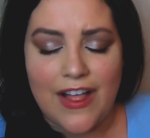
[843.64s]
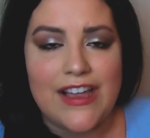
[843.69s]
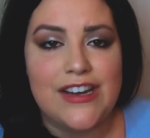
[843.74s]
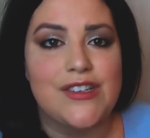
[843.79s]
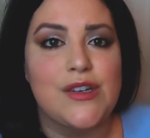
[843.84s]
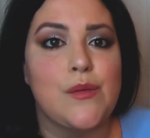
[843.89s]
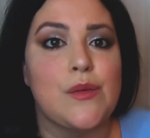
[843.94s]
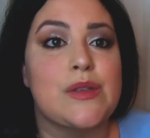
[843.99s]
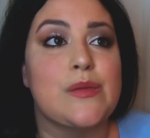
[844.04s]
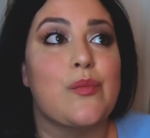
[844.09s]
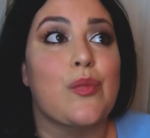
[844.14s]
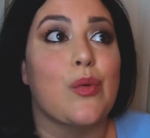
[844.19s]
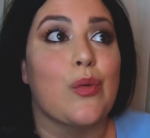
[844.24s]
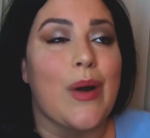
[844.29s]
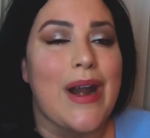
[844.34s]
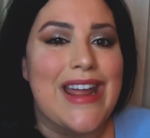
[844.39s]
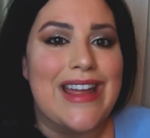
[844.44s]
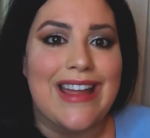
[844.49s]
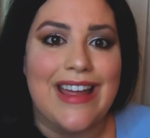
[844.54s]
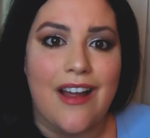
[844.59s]
like she was
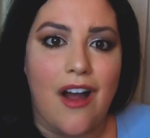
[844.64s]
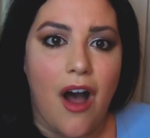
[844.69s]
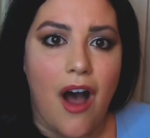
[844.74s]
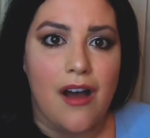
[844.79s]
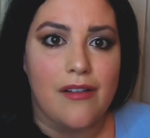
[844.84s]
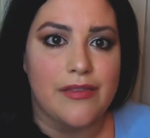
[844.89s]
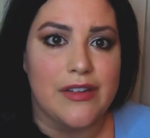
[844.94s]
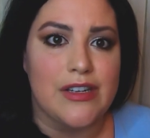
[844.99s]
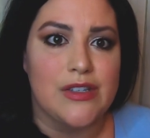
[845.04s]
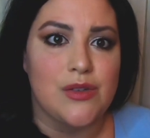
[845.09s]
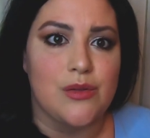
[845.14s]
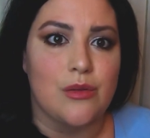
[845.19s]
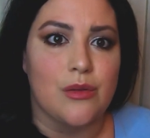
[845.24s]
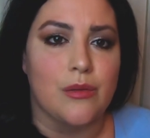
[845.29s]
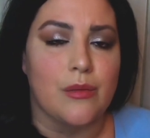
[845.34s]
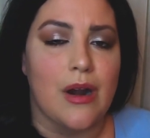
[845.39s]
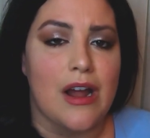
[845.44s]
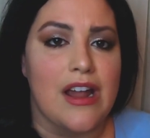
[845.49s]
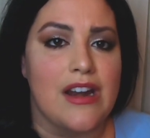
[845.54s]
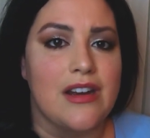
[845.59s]
breaking off into a
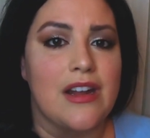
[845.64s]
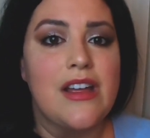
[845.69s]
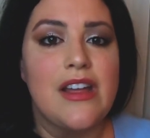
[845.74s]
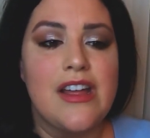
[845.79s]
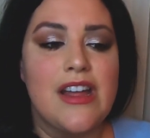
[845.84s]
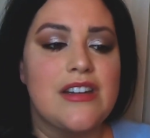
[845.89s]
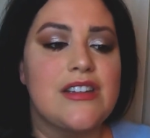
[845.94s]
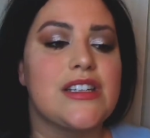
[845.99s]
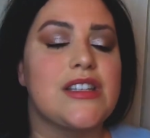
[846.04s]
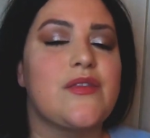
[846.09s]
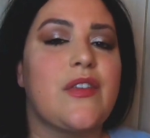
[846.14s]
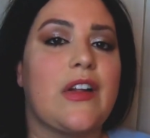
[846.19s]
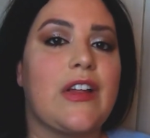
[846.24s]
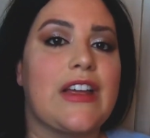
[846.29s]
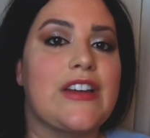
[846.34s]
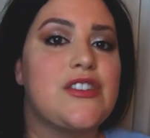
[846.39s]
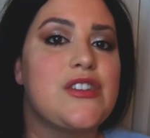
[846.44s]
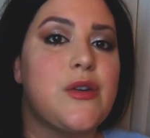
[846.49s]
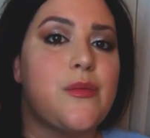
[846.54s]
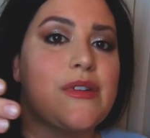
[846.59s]
run. It just felt
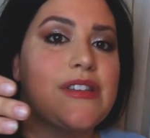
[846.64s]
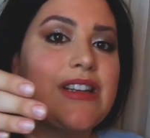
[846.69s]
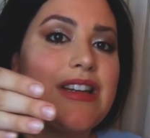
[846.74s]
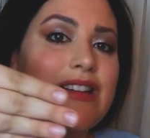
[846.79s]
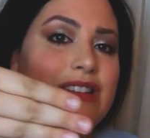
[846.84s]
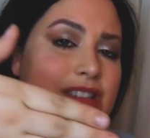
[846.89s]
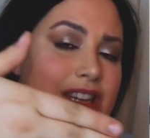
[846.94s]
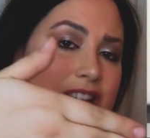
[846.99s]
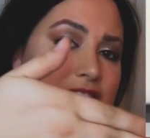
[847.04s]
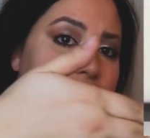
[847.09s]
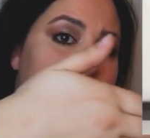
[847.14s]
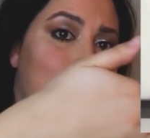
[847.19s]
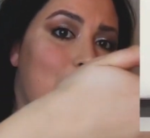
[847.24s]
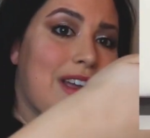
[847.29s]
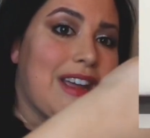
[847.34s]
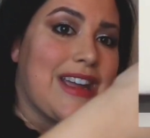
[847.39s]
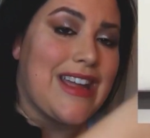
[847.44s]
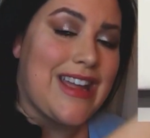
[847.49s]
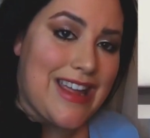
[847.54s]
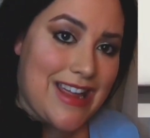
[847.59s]
like she was
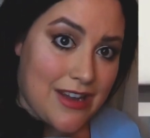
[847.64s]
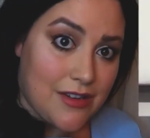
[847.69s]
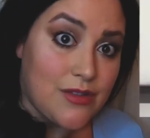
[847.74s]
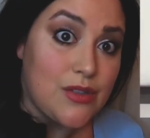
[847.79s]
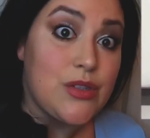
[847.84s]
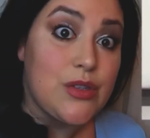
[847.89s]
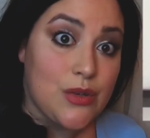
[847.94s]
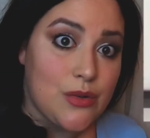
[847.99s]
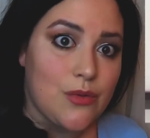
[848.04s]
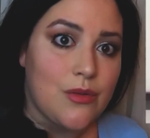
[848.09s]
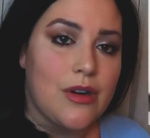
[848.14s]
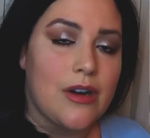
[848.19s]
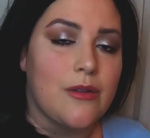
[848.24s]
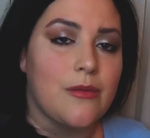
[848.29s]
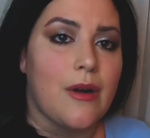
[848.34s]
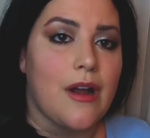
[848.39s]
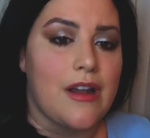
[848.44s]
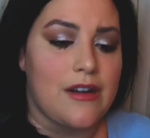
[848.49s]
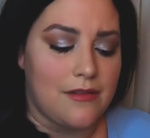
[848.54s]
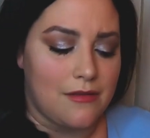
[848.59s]
continuing into a
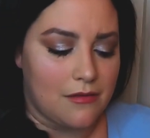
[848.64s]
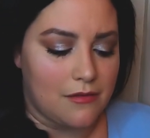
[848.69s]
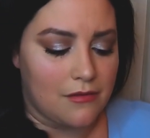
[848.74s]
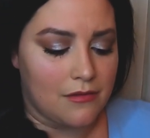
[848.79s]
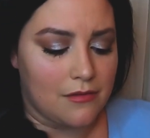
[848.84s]
run.